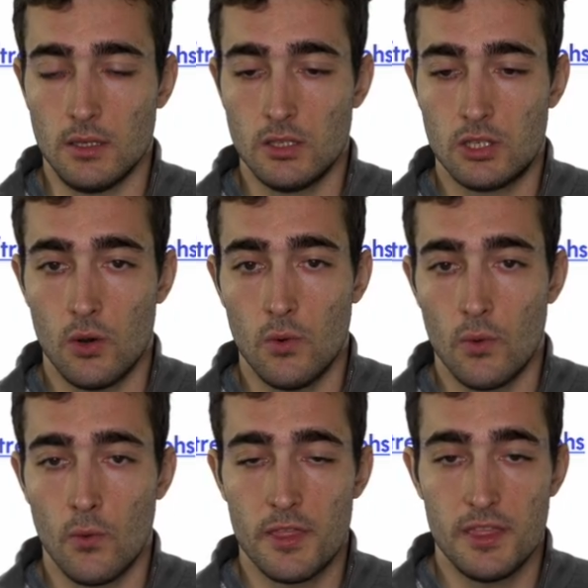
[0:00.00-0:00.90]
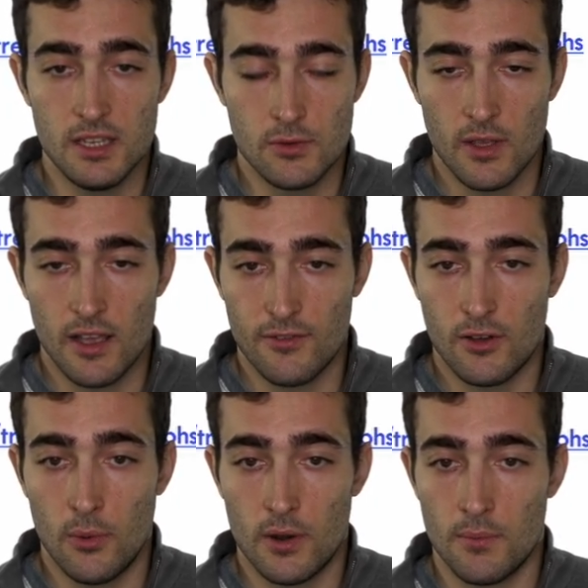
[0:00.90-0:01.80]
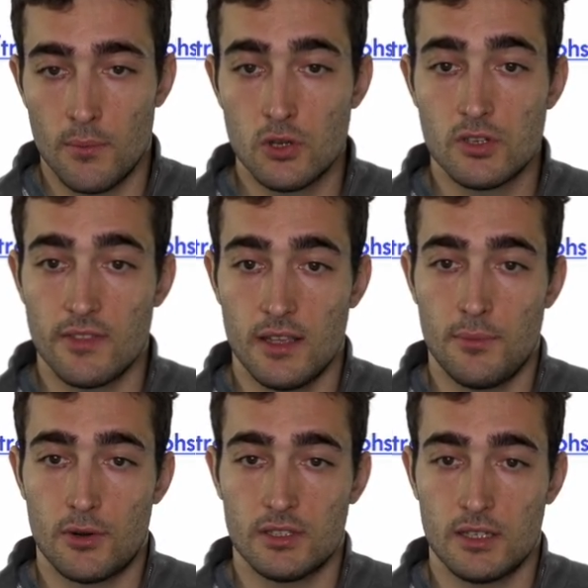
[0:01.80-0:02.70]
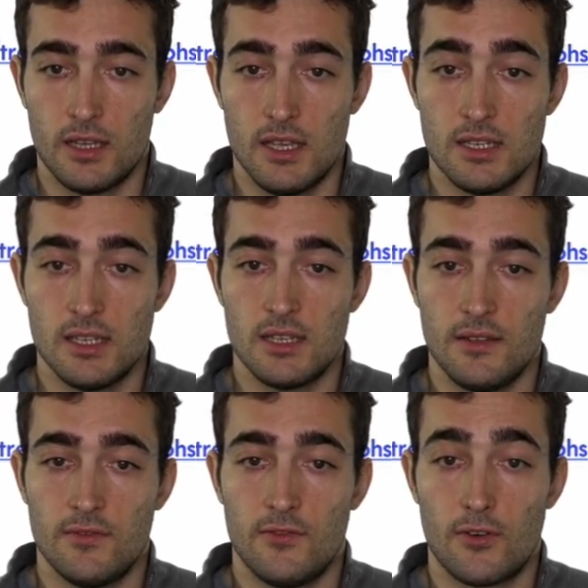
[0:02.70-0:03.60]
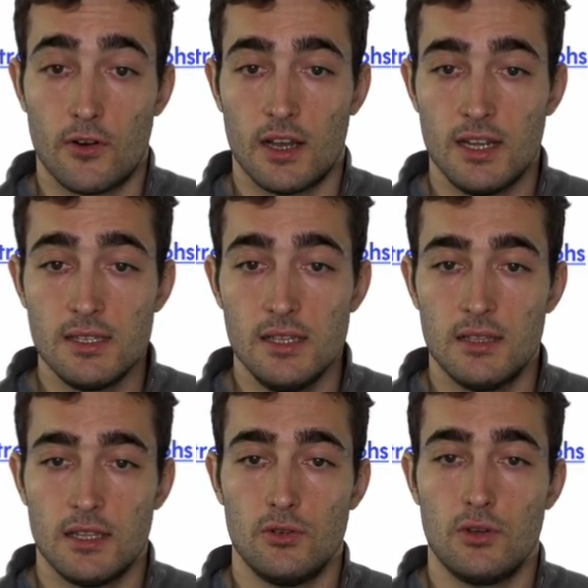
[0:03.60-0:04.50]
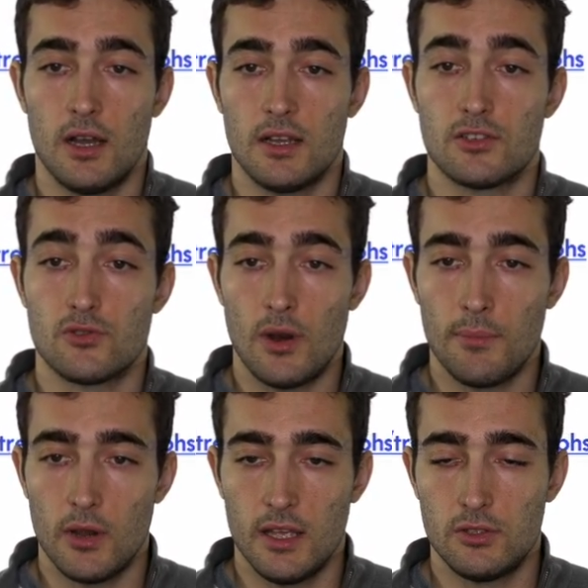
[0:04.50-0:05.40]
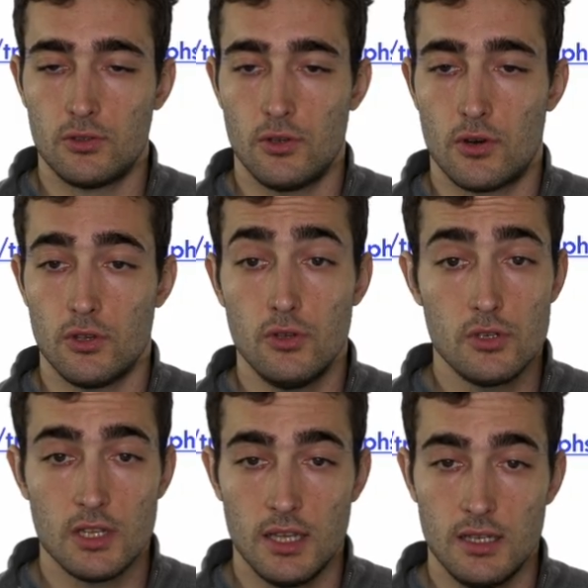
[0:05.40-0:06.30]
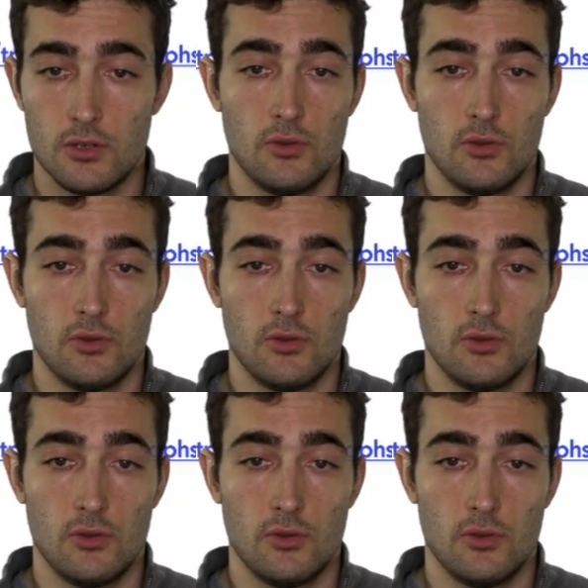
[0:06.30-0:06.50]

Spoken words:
So with this we have covered most of the important cases in forecasting that you can extrapolate to your use case.